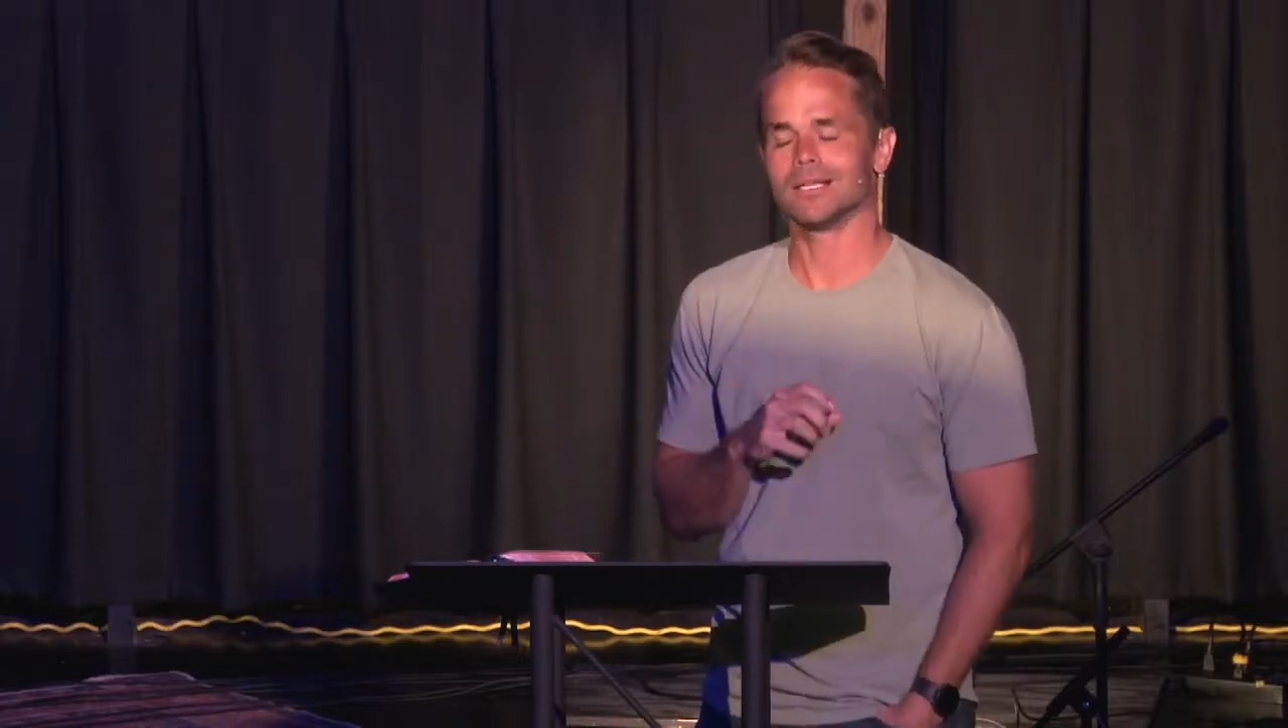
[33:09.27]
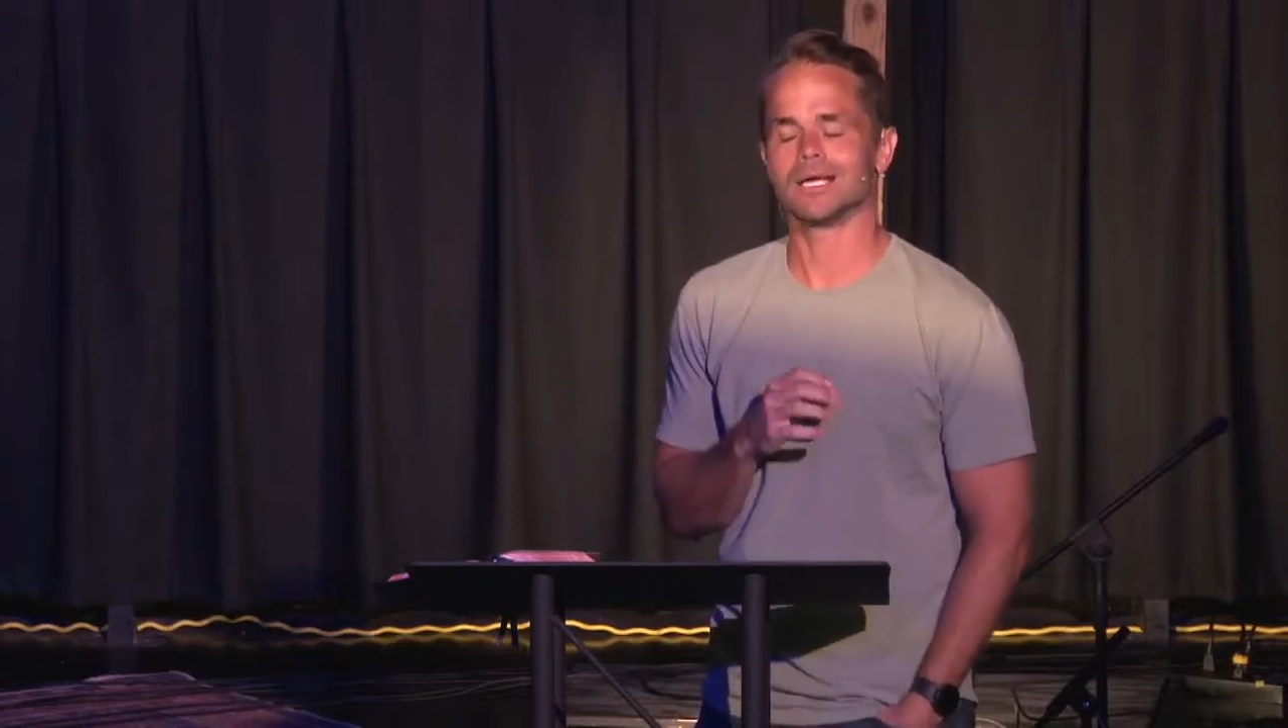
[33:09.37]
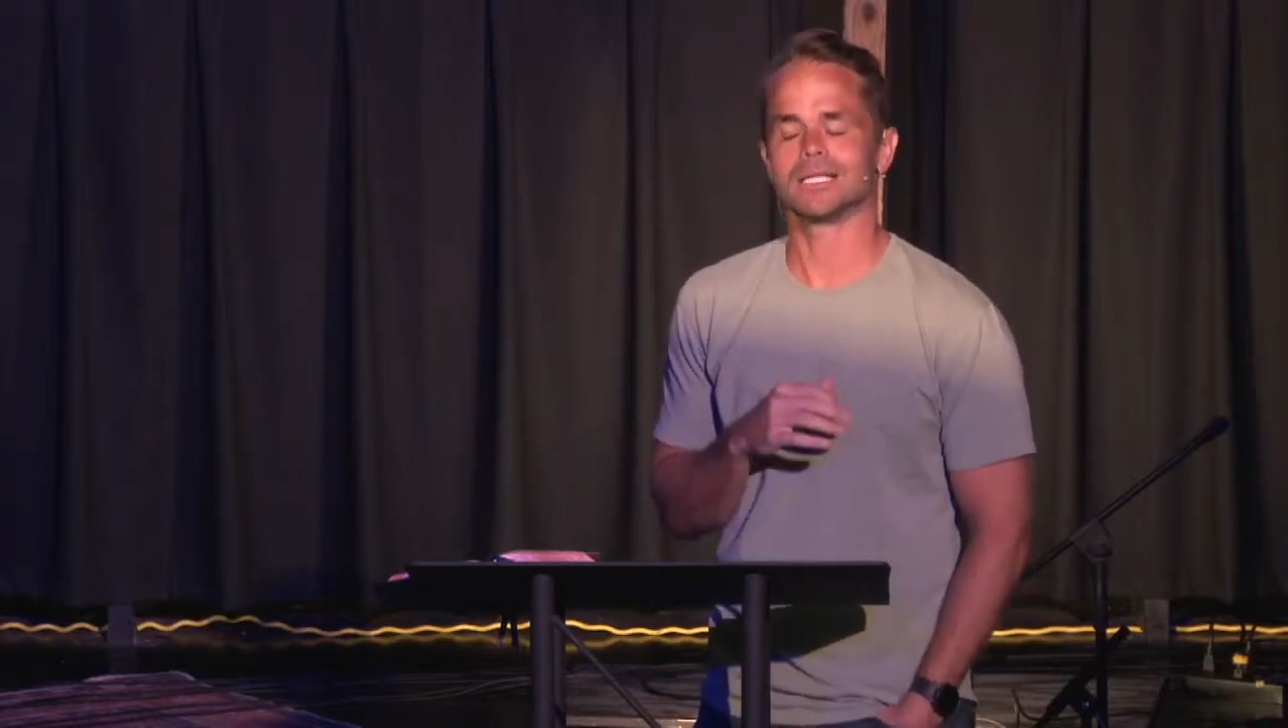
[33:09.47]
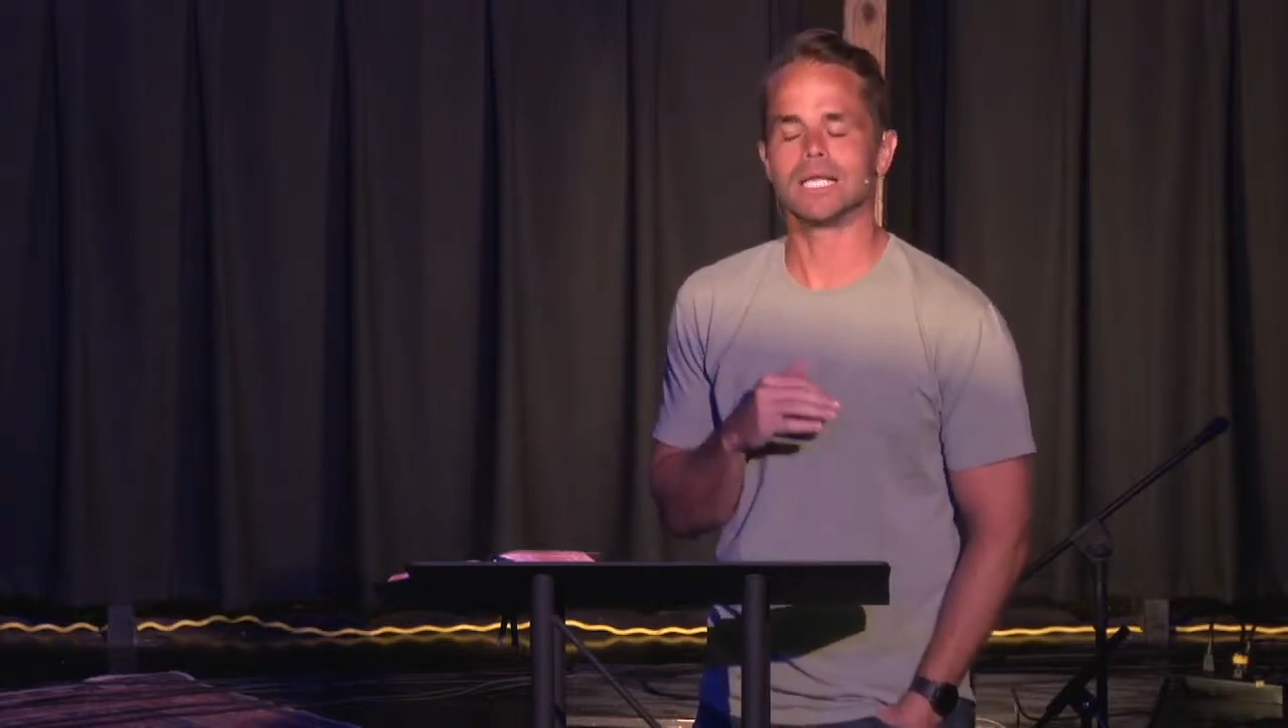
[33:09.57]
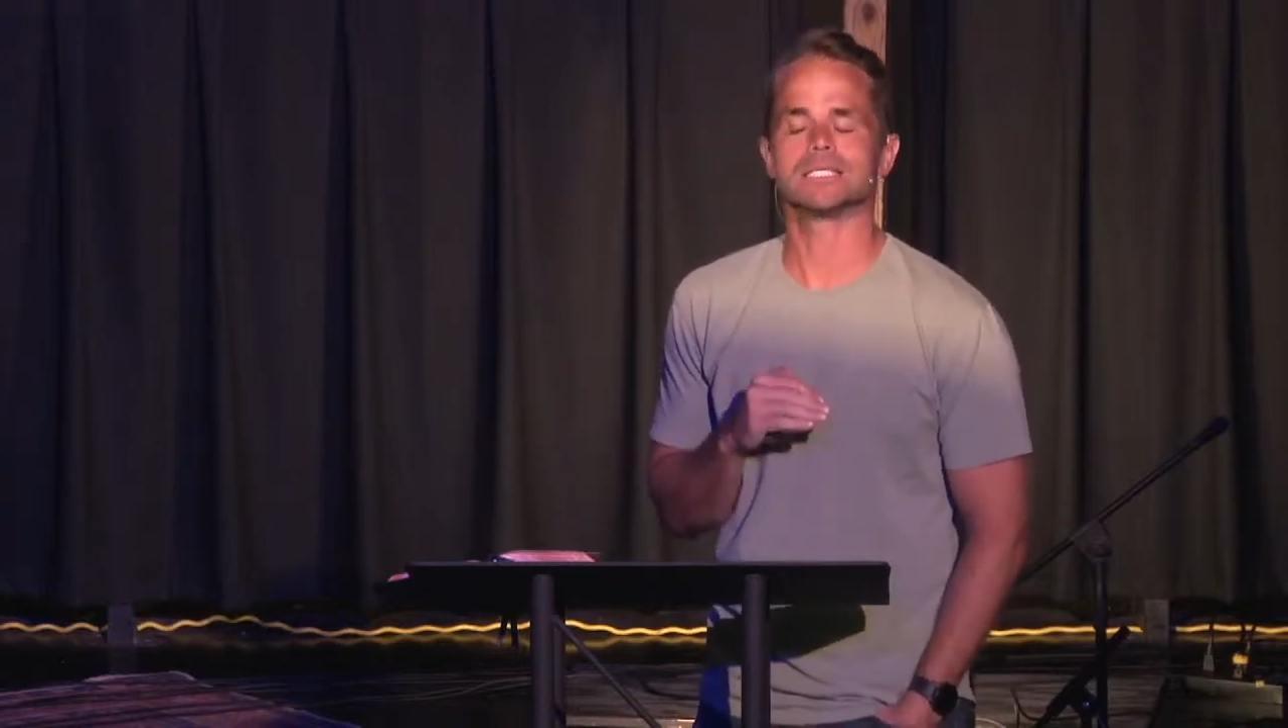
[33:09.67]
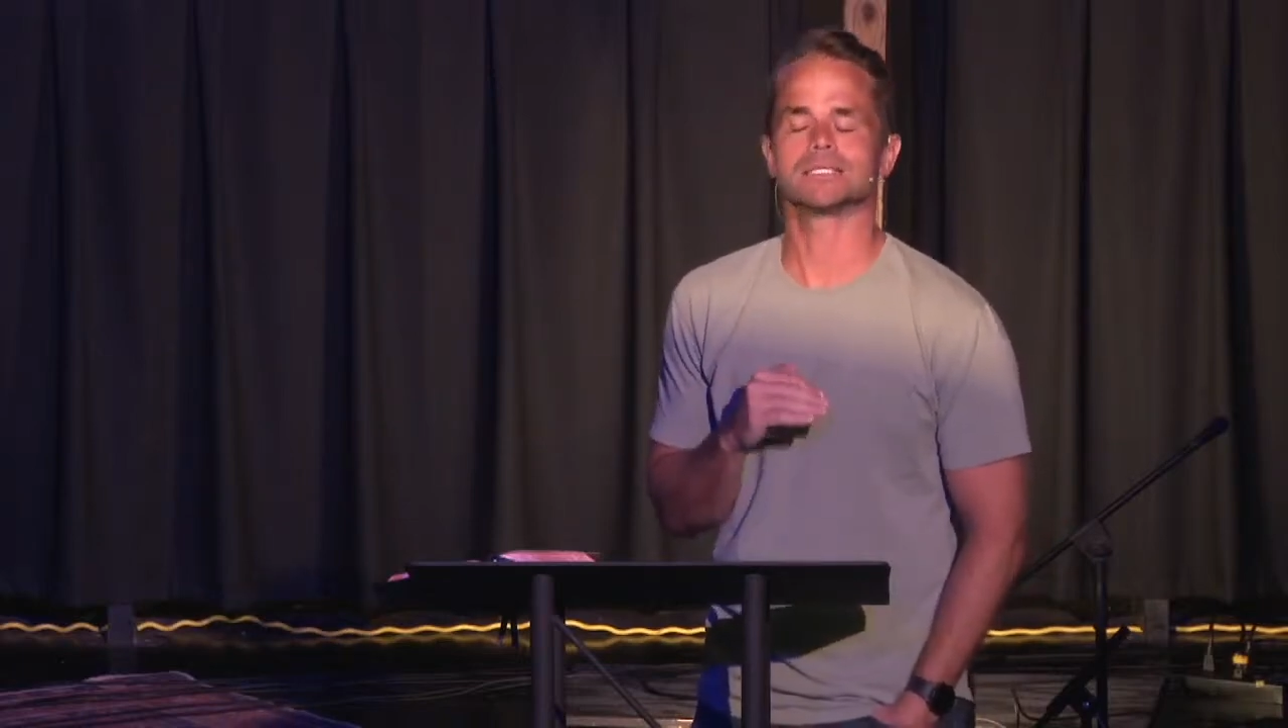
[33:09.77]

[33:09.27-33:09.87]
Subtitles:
like less